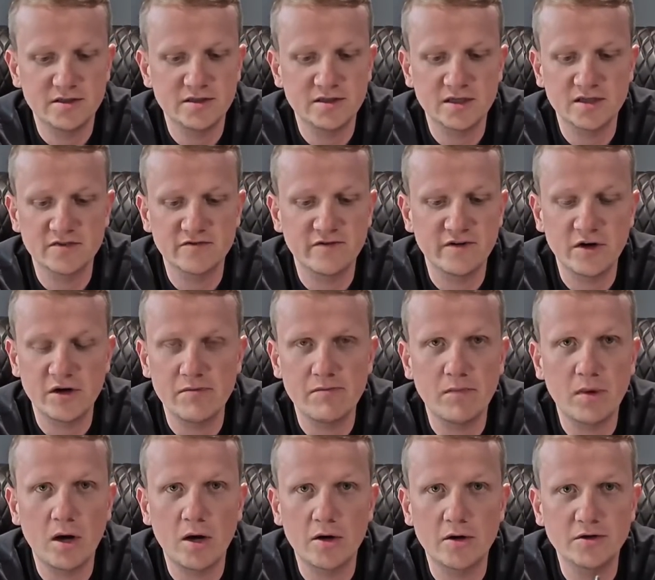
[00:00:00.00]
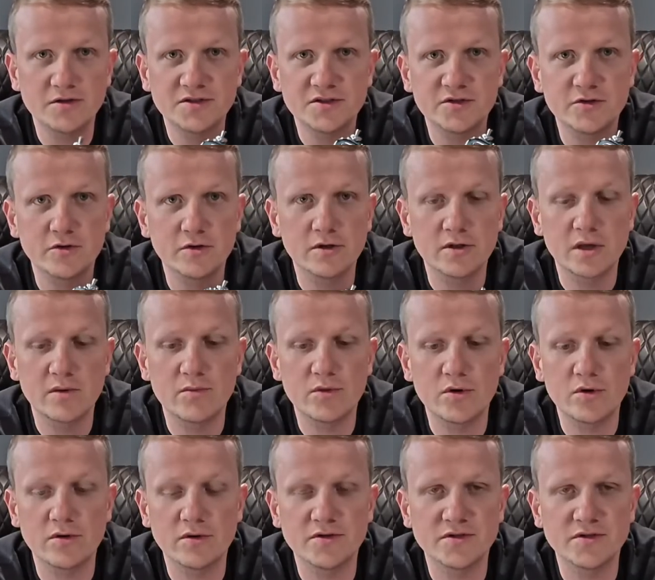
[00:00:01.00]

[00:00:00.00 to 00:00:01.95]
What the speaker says: This has a very modern serial number.